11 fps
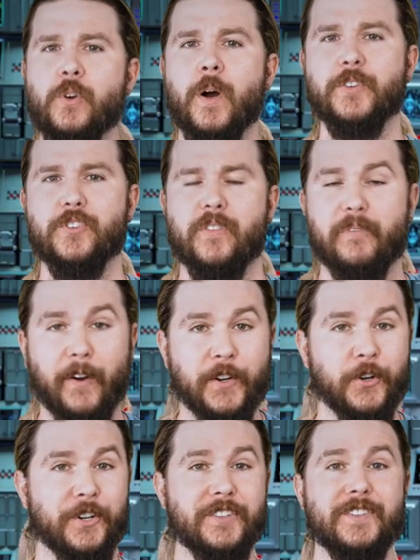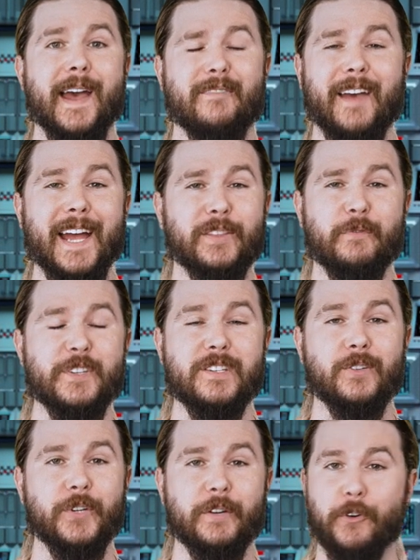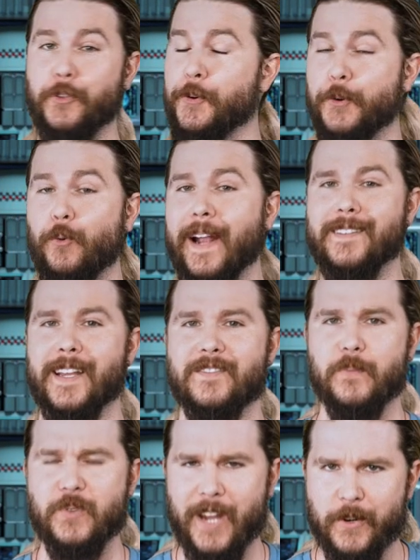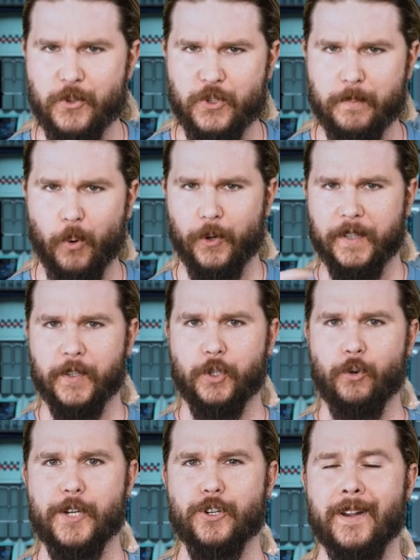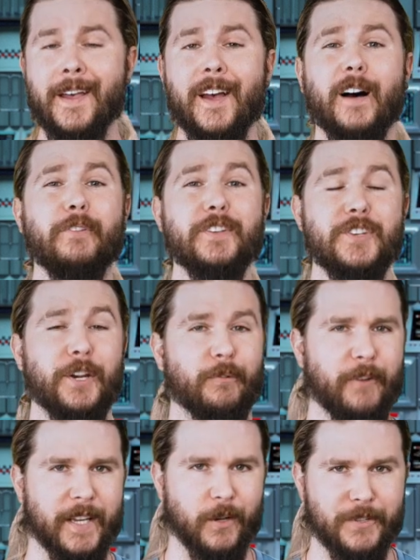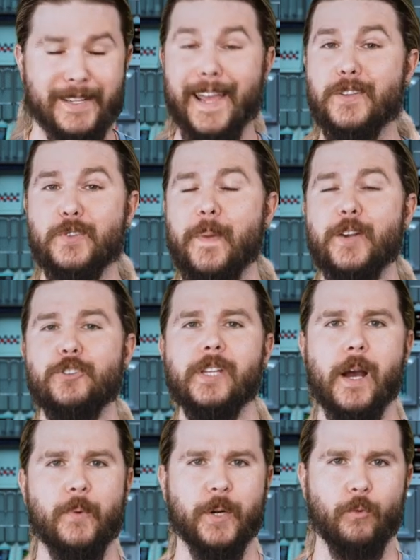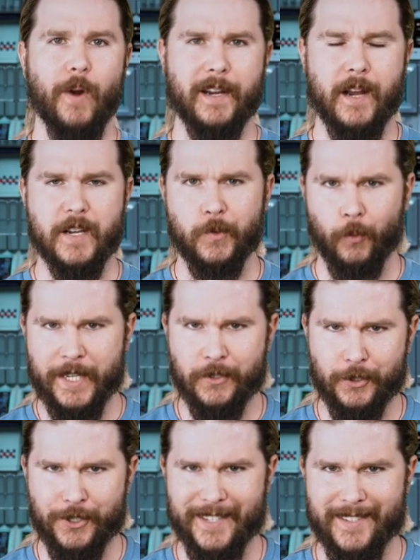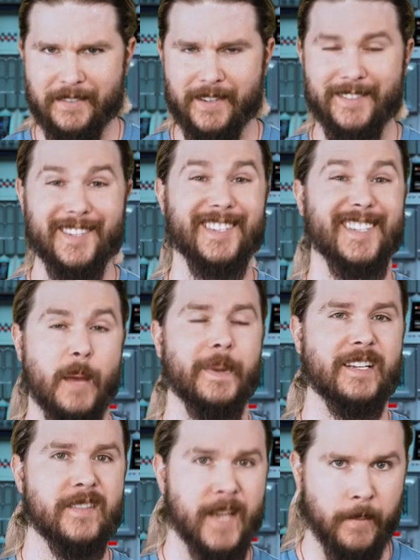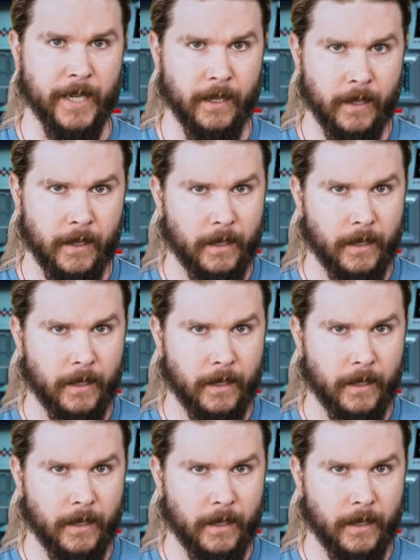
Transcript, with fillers: so much to the very nerdy staff at The Facility for their direct and substantial support in the creation of this here video. Today especially, I want to recognize research assistant Systemic Sammy